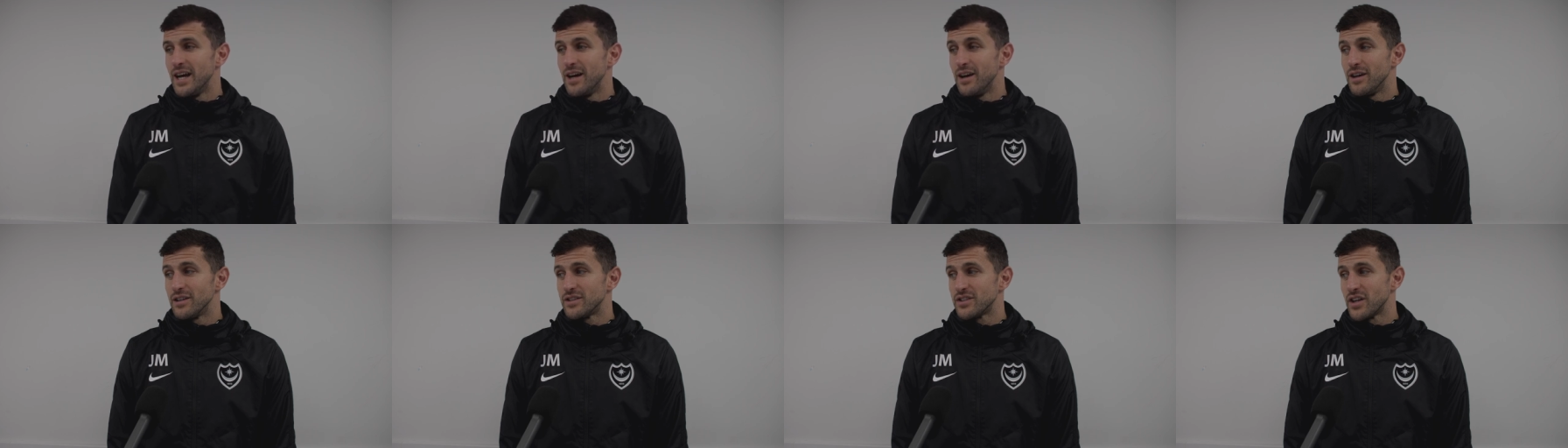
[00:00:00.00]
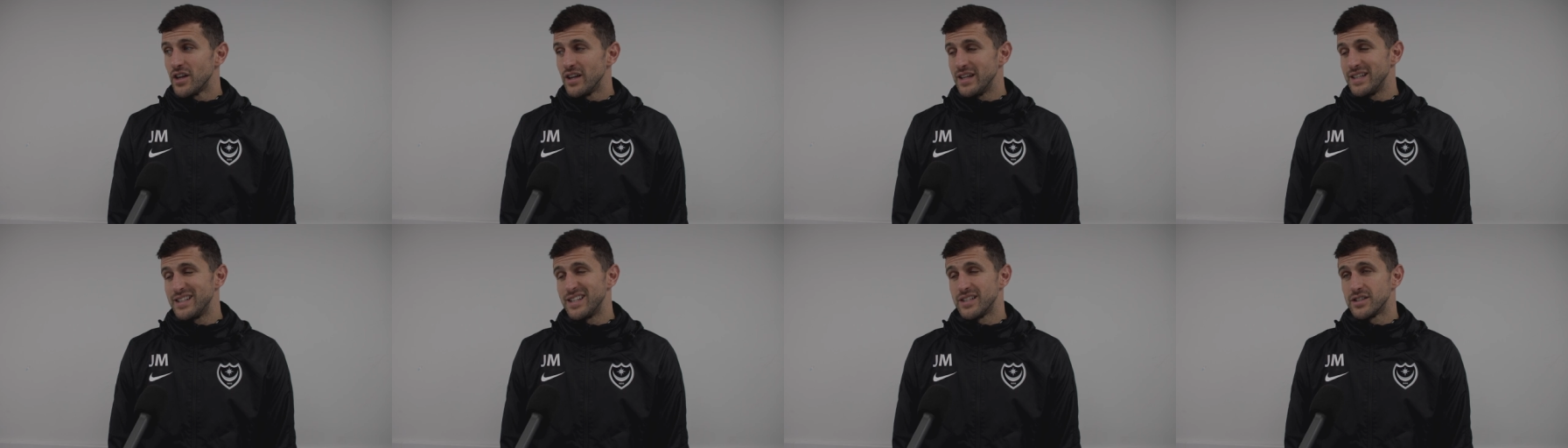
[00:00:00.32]

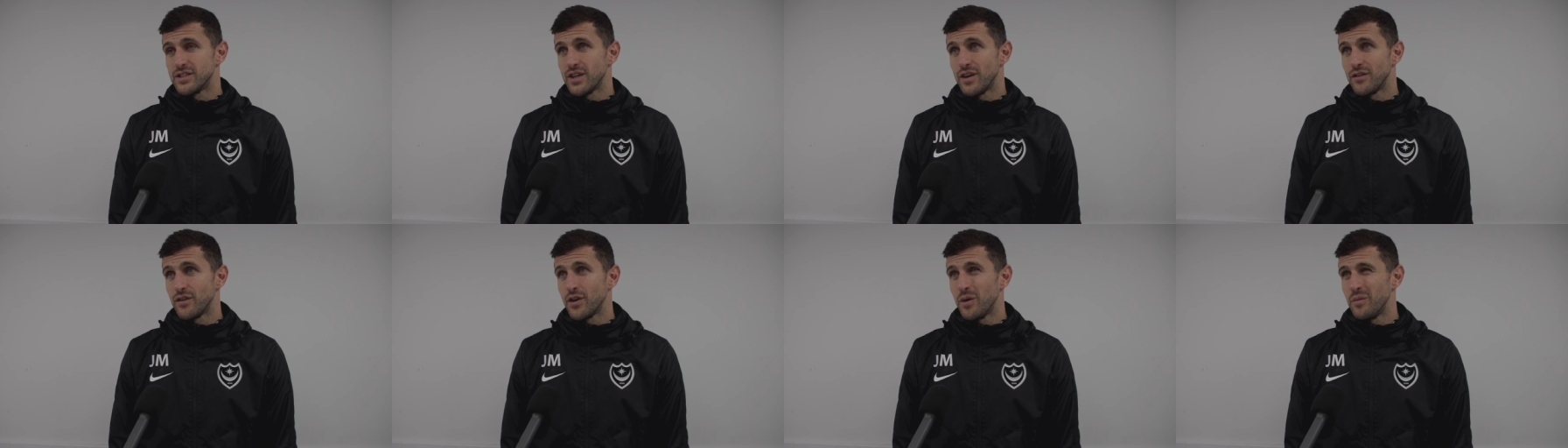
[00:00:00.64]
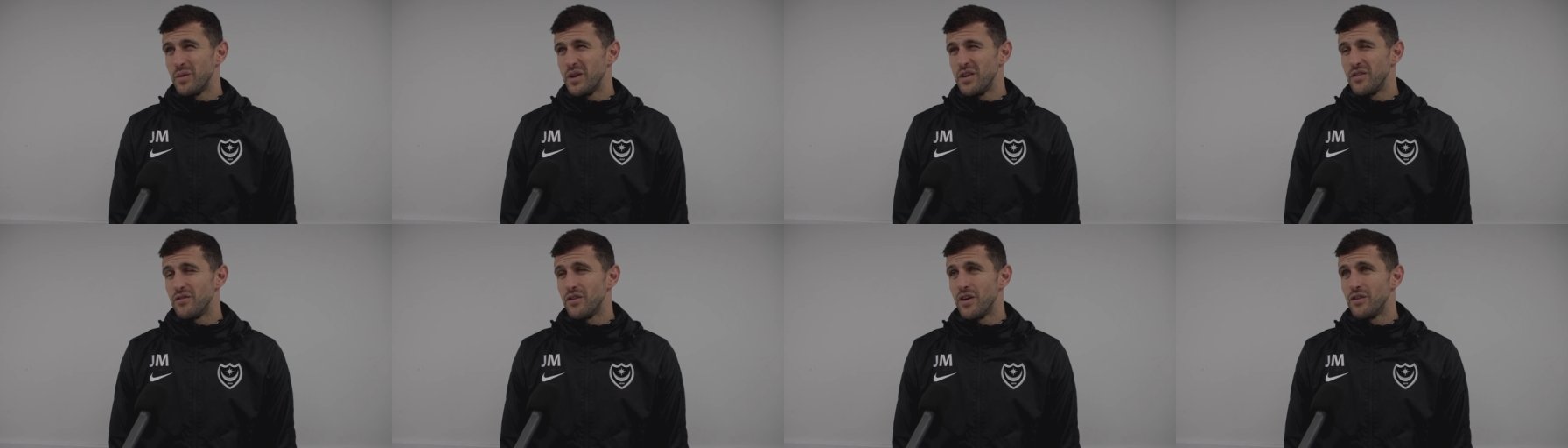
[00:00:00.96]
certainly since I've come
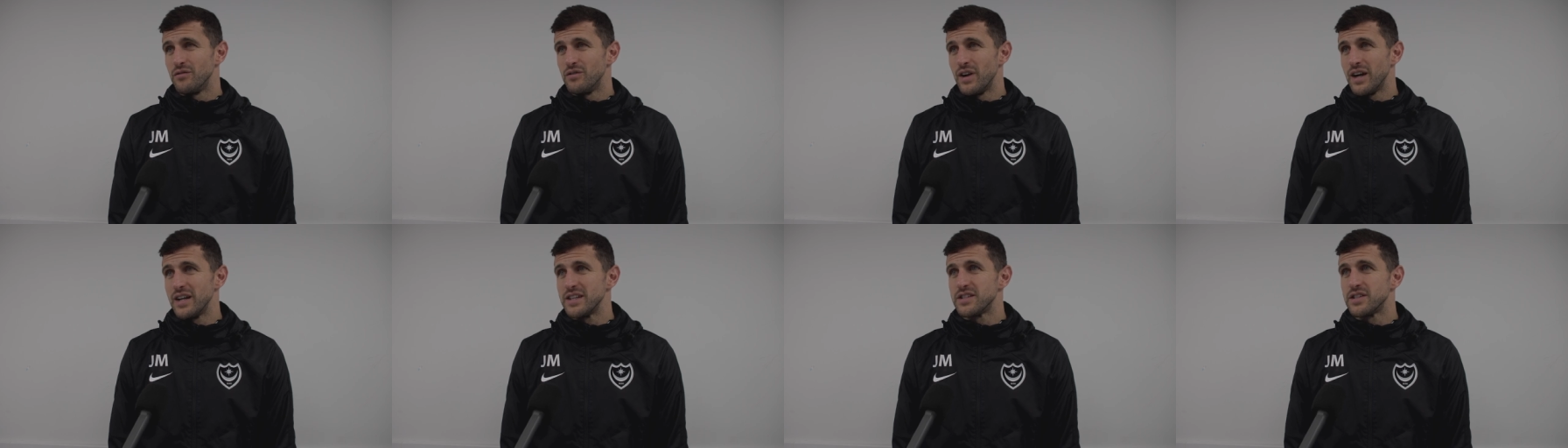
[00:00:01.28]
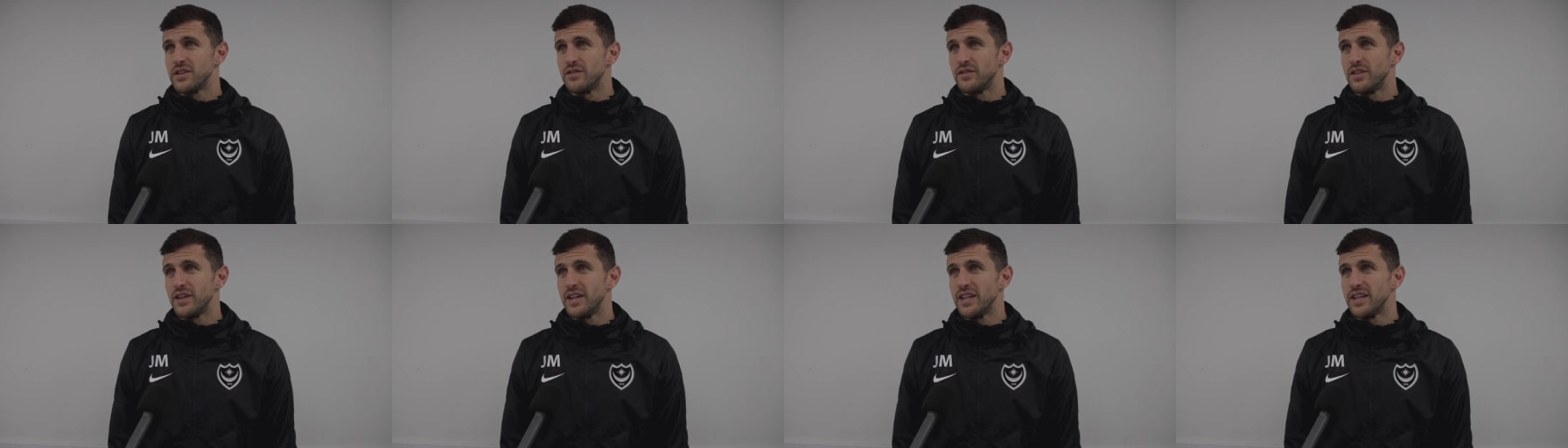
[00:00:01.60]
in, a
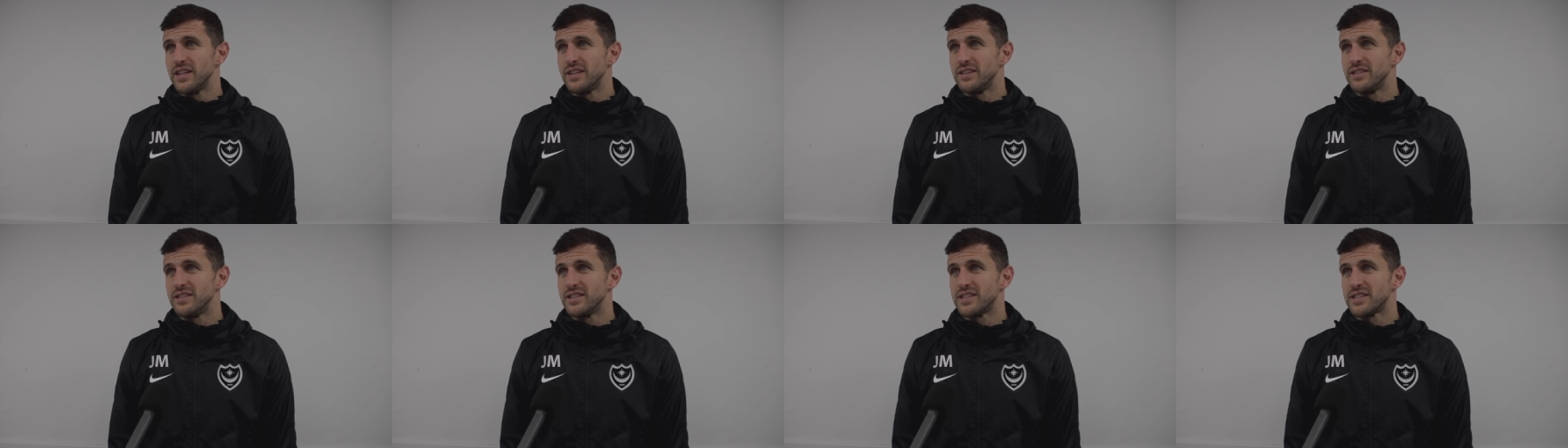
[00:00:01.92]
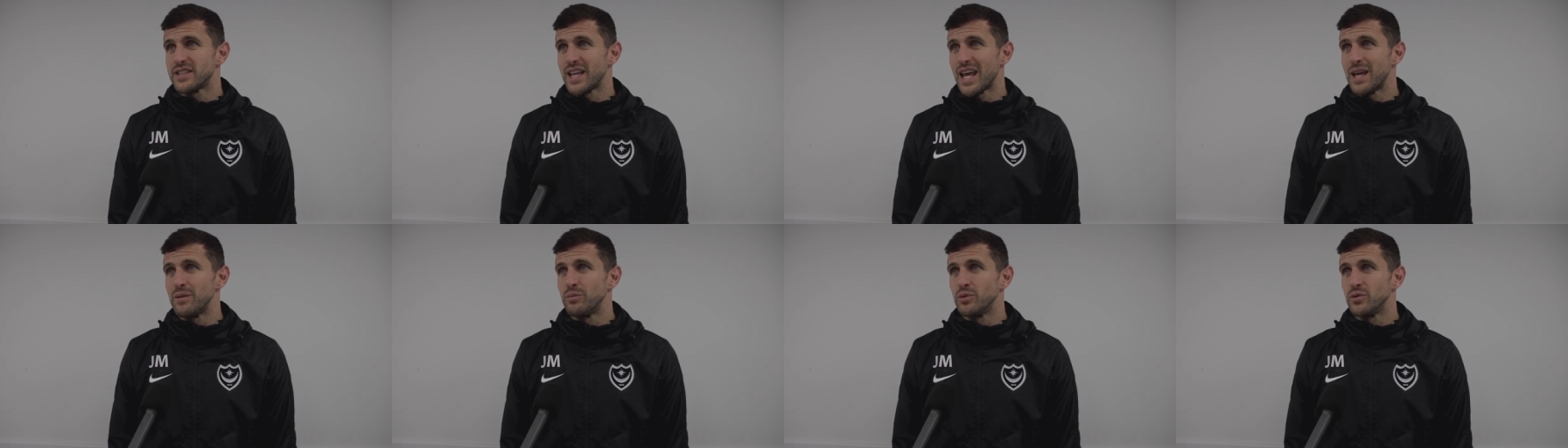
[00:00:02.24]
relatively
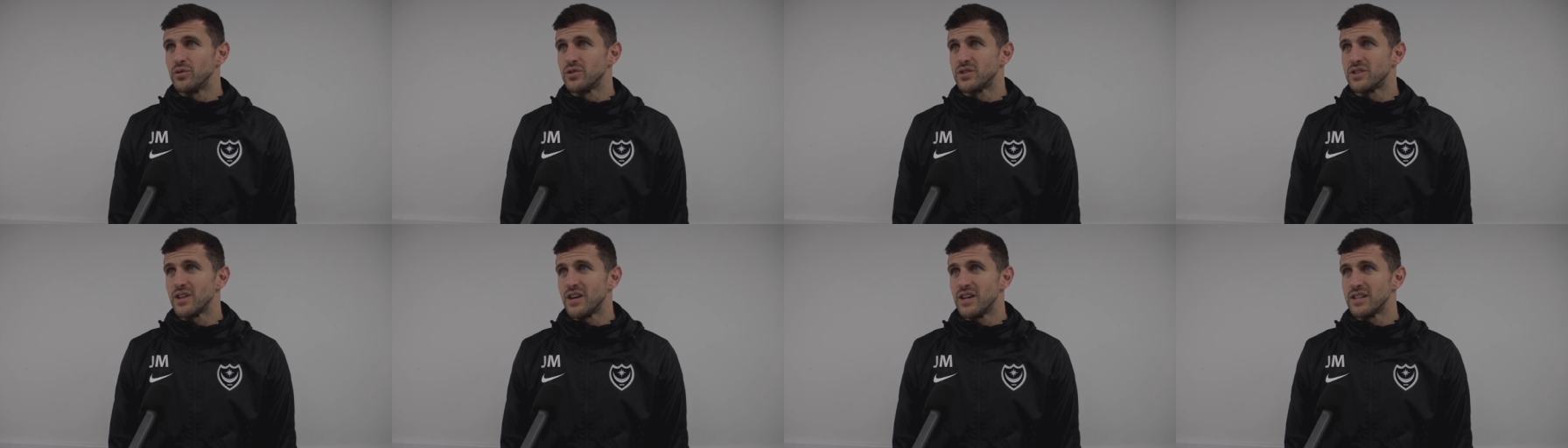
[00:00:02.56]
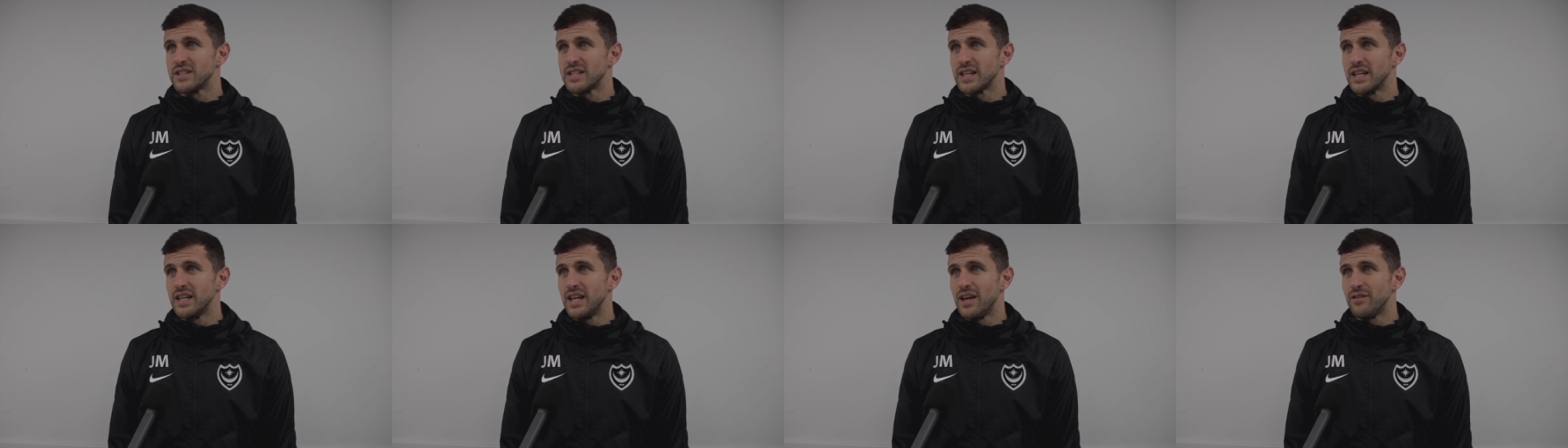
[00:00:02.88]
stable
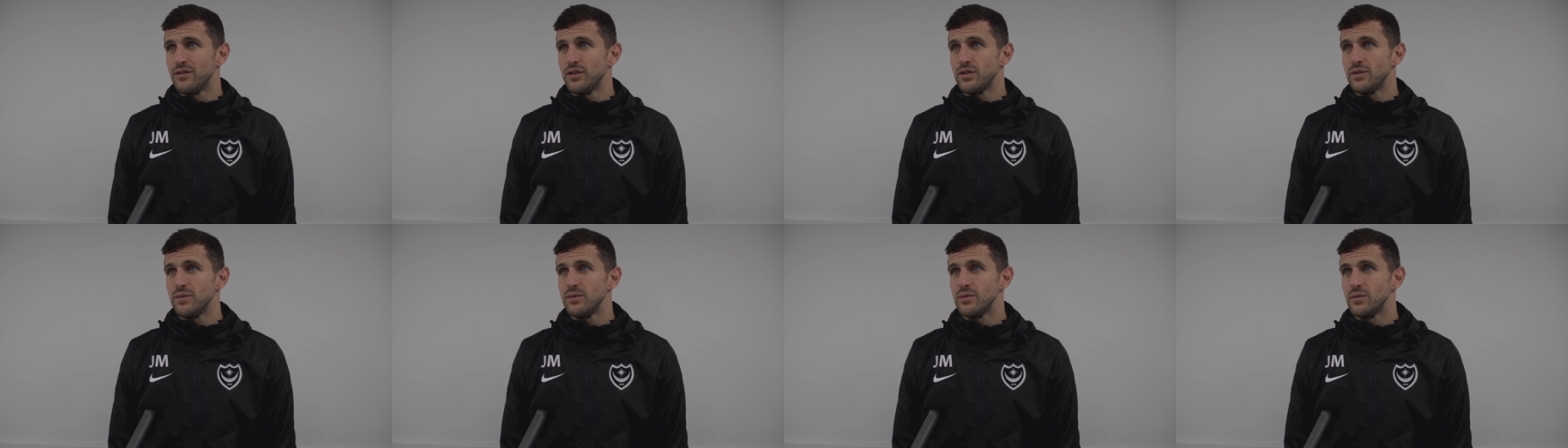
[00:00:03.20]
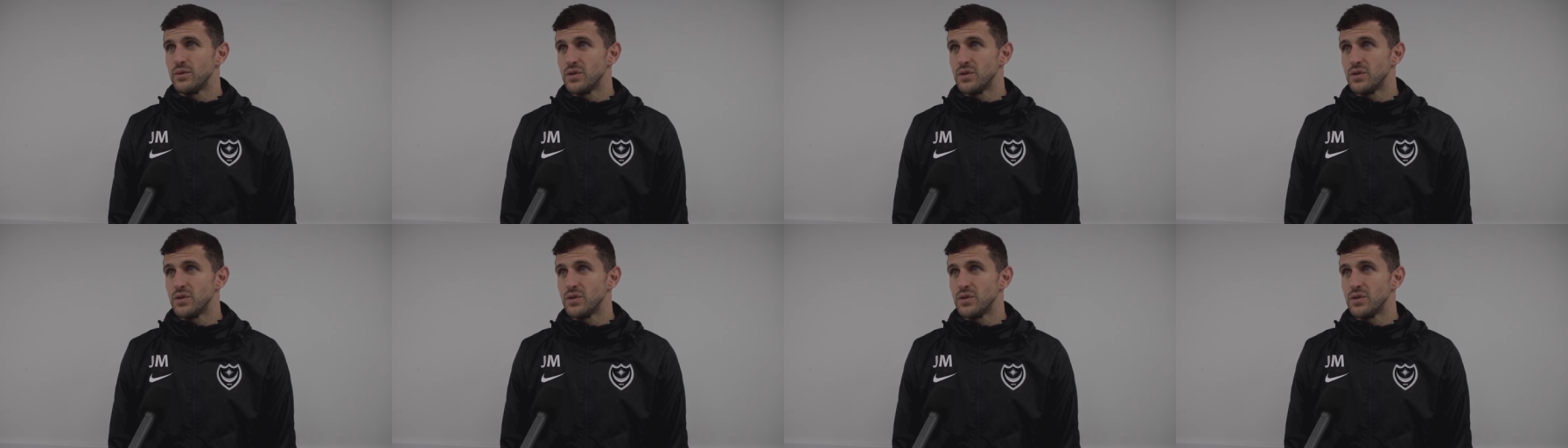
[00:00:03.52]
starting 11,